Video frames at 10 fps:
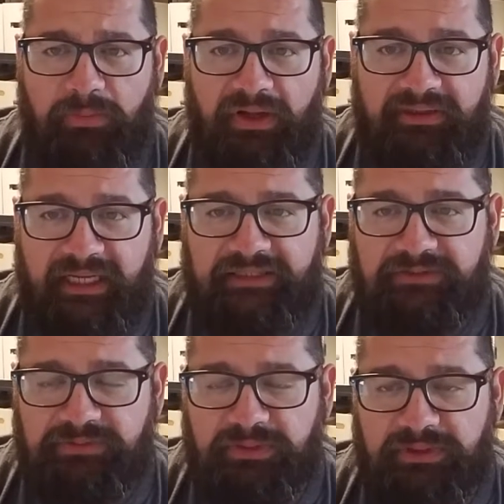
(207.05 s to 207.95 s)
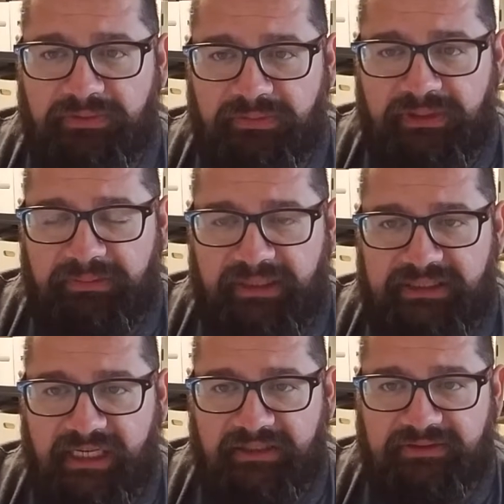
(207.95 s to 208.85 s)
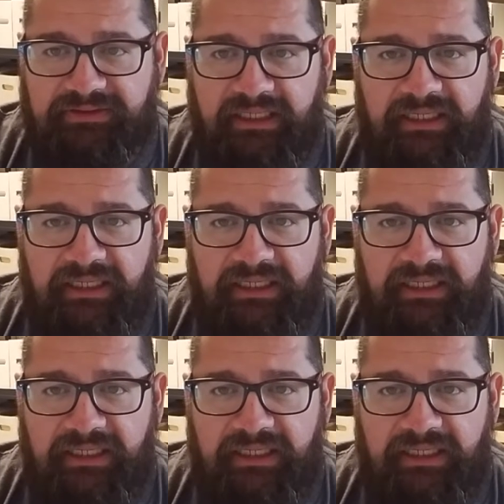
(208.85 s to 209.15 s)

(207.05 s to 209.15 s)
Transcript: Wildcats was one of the really big titles